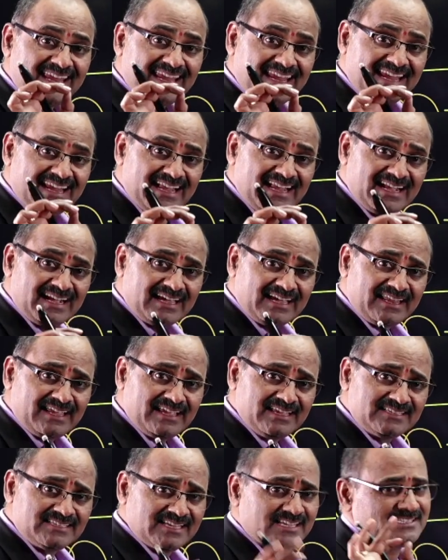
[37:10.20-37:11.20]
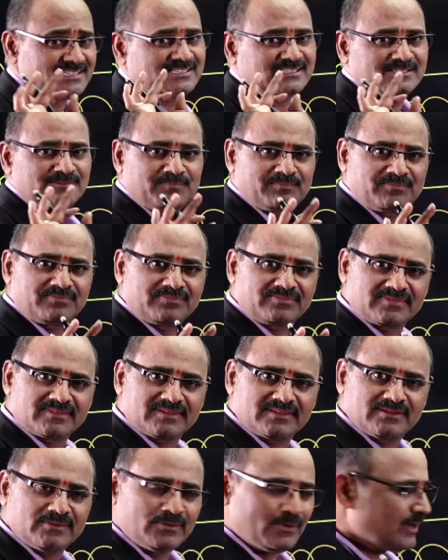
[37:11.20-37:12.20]
increases.
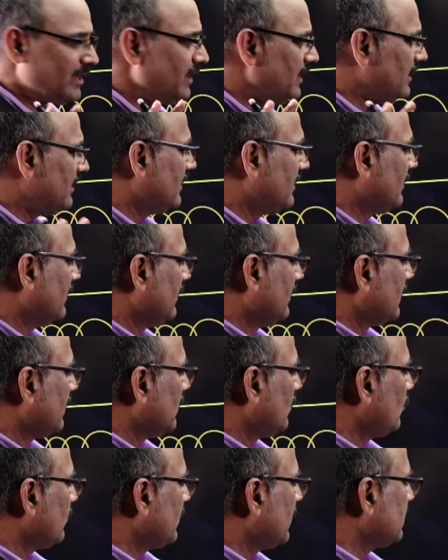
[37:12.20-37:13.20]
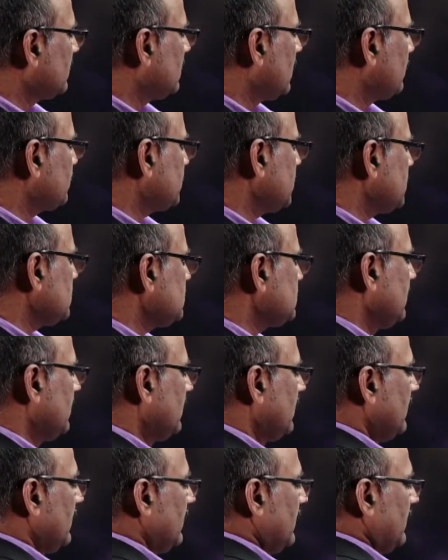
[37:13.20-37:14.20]
Okay. Now look at the options.
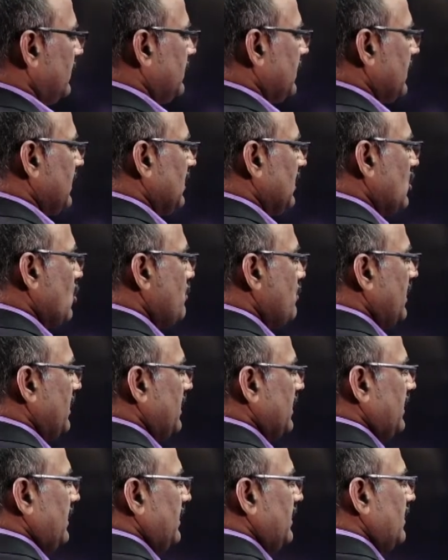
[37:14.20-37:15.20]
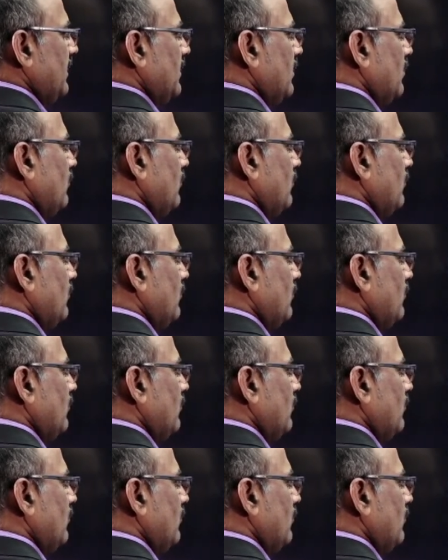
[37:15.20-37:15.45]
Relative humidity